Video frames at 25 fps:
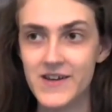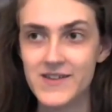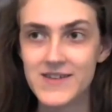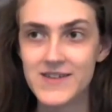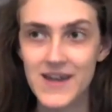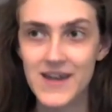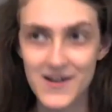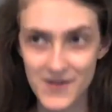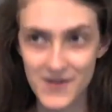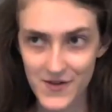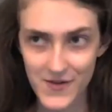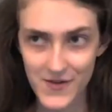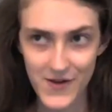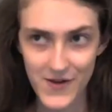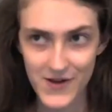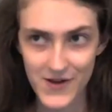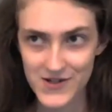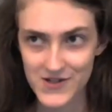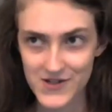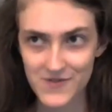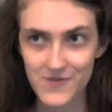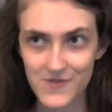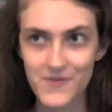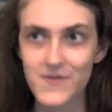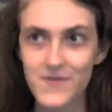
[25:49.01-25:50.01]

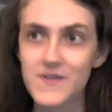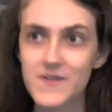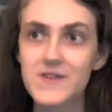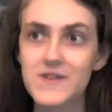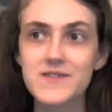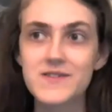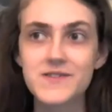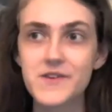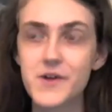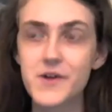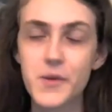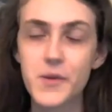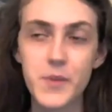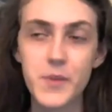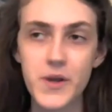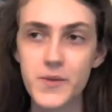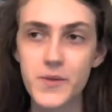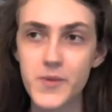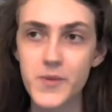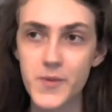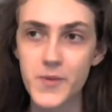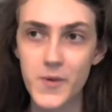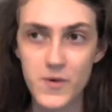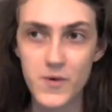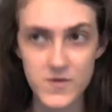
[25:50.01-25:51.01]
technological things that are being
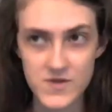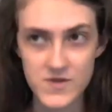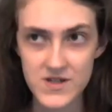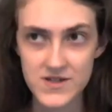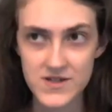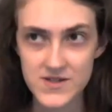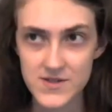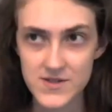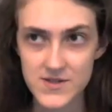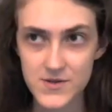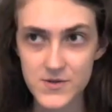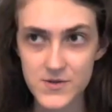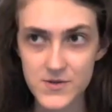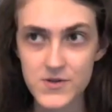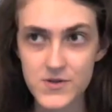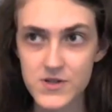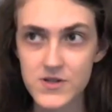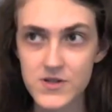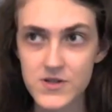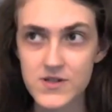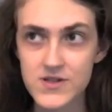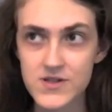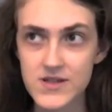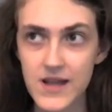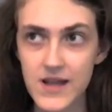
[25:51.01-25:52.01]
proposed as
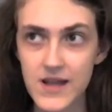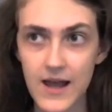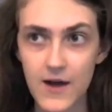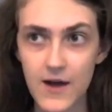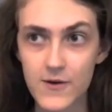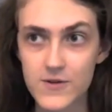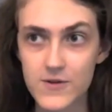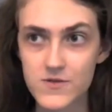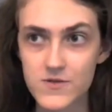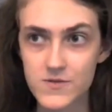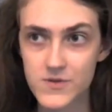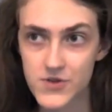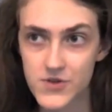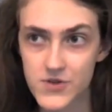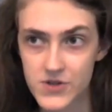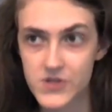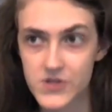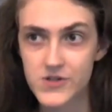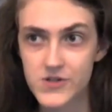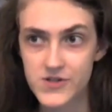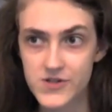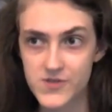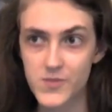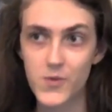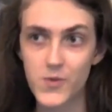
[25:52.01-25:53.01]
solutions and how it's really
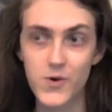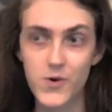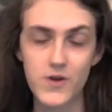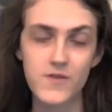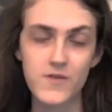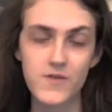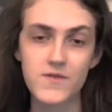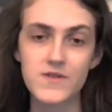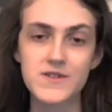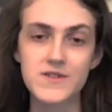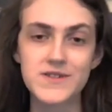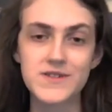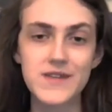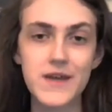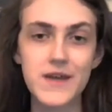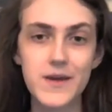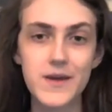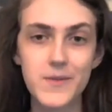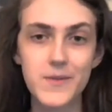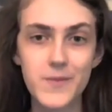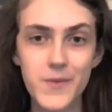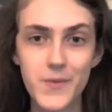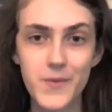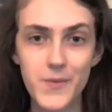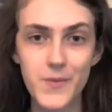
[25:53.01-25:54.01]
just more of the
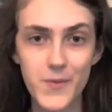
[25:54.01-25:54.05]
same,